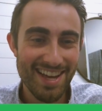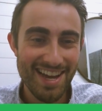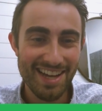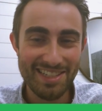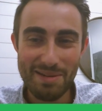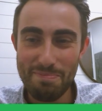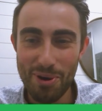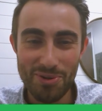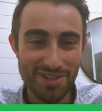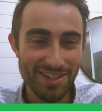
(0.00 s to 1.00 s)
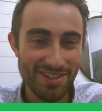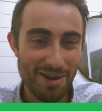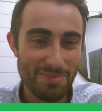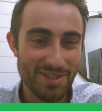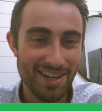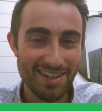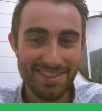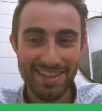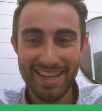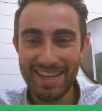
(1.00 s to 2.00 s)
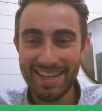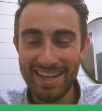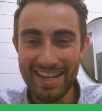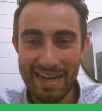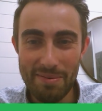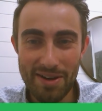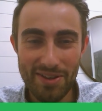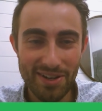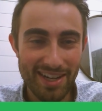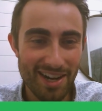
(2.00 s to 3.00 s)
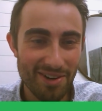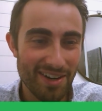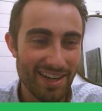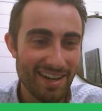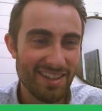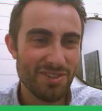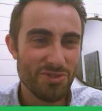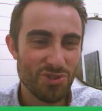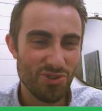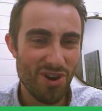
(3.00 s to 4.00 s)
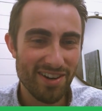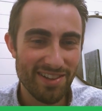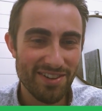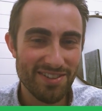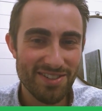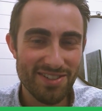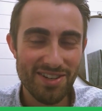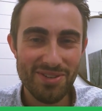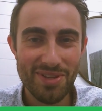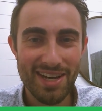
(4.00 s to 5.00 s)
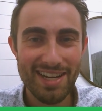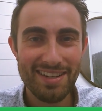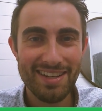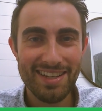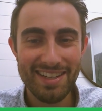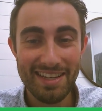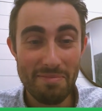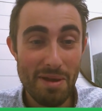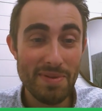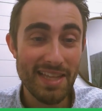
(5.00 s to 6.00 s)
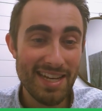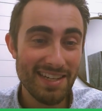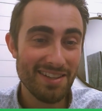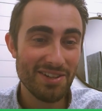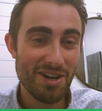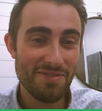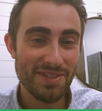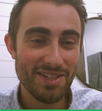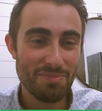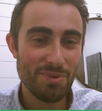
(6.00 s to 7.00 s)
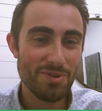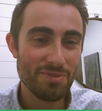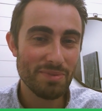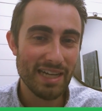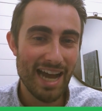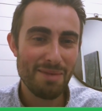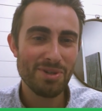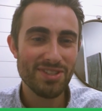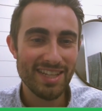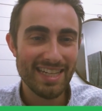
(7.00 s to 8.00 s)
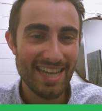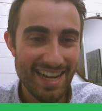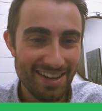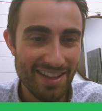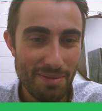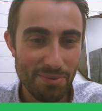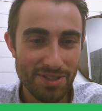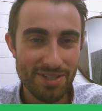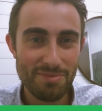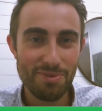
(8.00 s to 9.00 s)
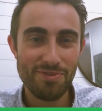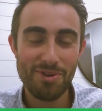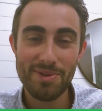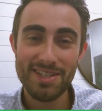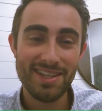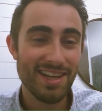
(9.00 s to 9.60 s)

a team boasting a top 6. I thought Calgary, again, a little strong in their decision to do that. Maybe they needed the confidence boost, but how much they get out of that preseason performance,